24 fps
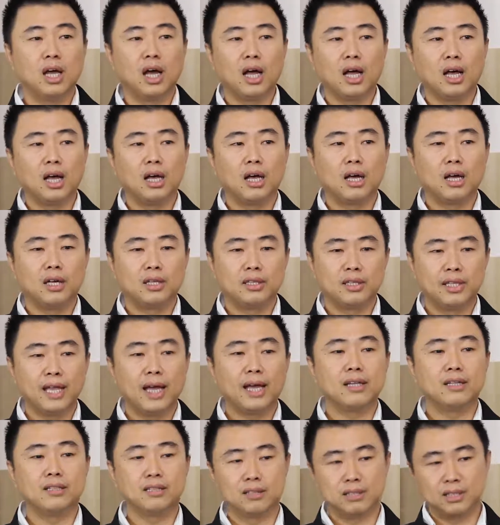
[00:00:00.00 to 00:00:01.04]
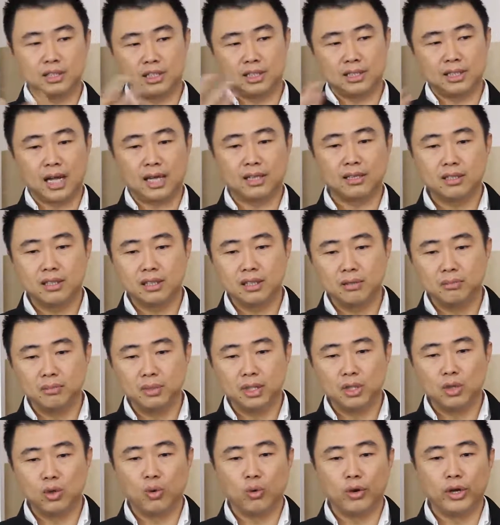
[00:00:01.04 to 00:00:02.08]
That started
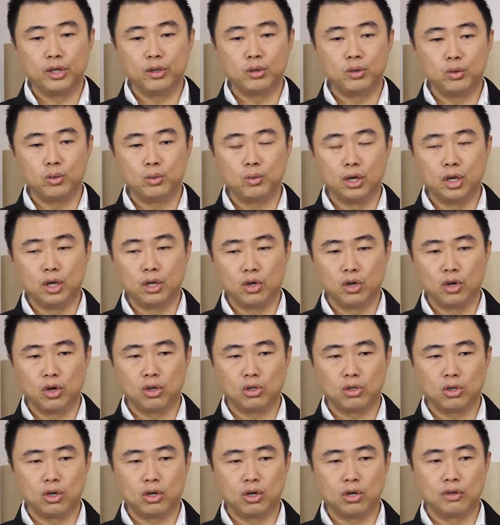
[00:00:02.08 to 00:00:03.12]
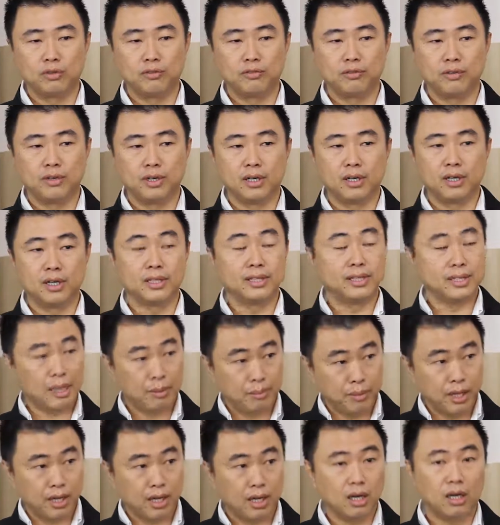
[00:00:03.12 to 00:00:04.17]
me going to a lot of
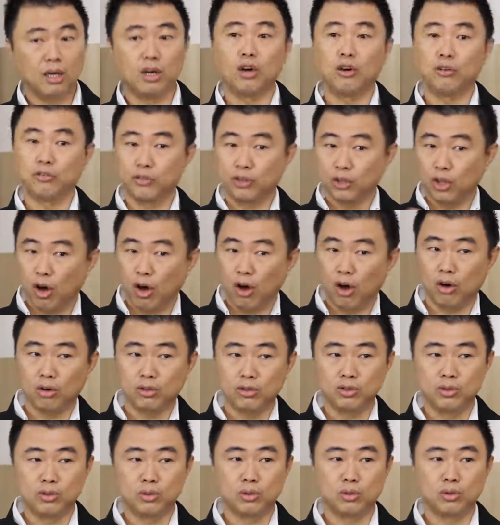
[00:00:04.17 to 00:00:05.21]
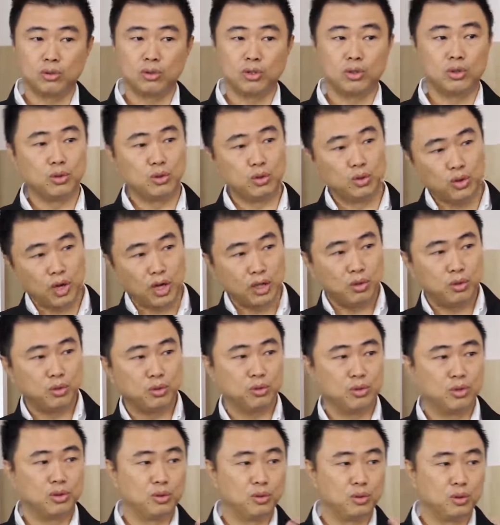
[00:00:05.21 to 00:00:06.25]
seminar, a lot of talks. You know, you try to,
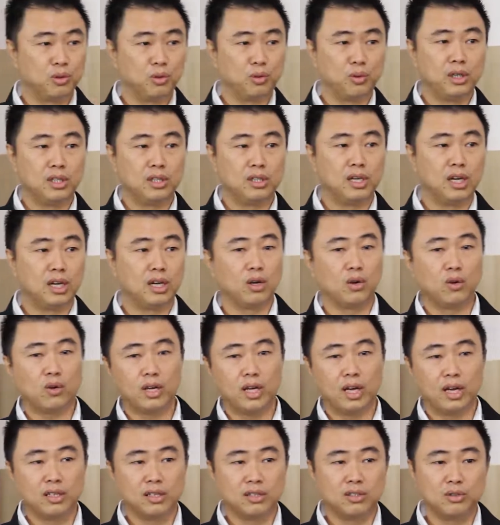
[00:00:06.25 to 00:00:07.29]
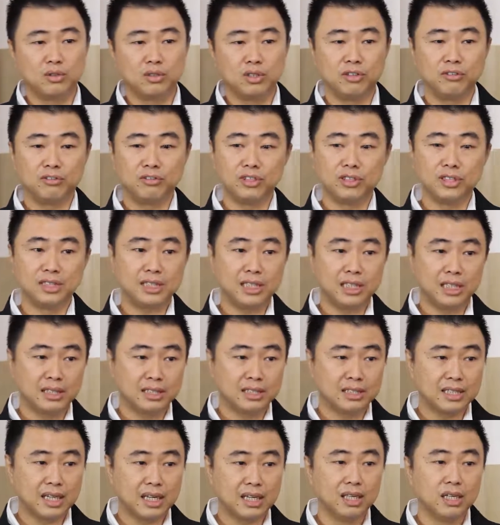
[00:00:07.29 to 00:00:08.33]
you know, go in and look at, you know, different
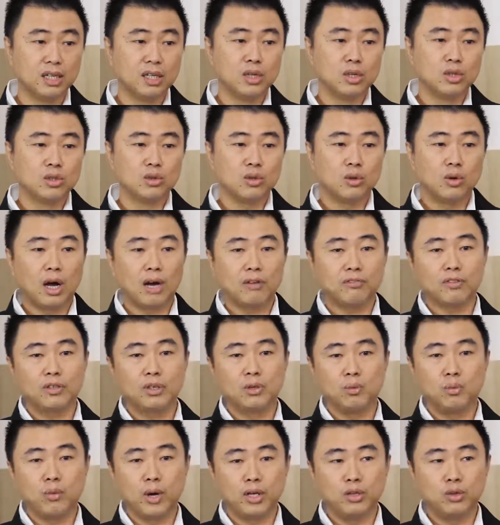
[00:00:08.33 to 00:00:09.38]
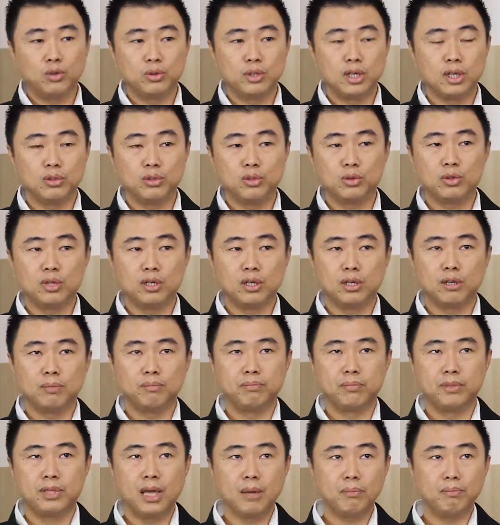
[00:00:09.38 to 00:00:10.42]
skill set. So after went through that, you know,
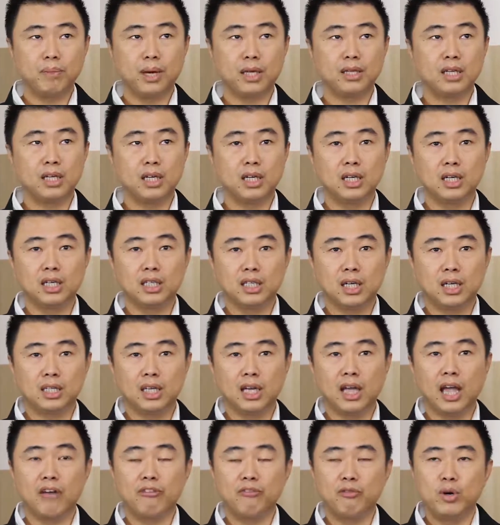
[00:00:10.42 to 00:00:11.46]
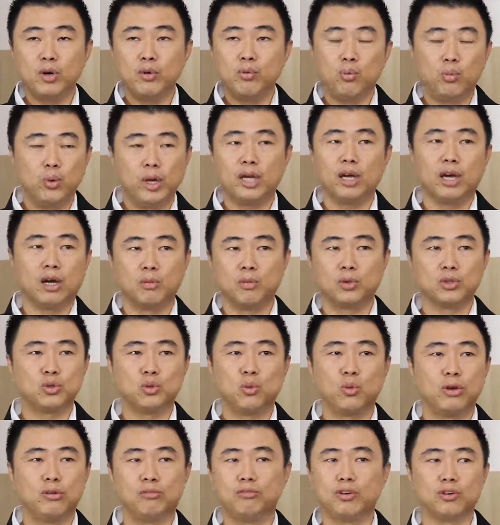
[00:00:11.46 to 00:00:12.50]
that particular year, I think every week I was
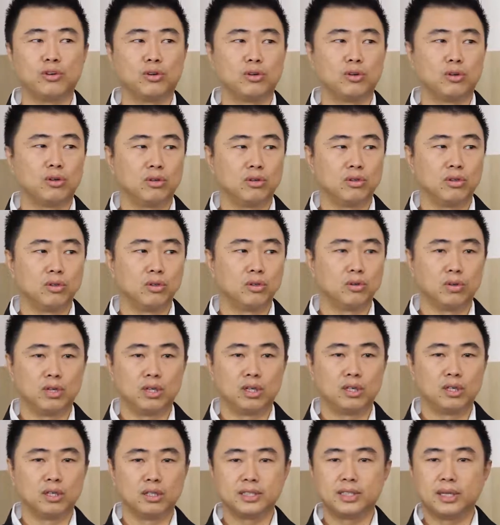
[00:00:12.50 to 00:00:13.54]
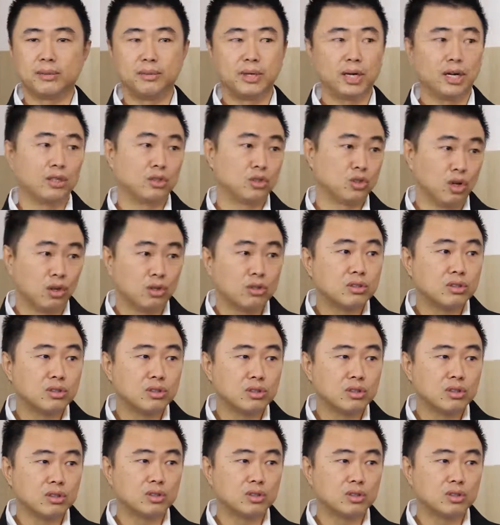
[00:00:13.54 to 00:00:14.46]
going for, you know, seminar and talks.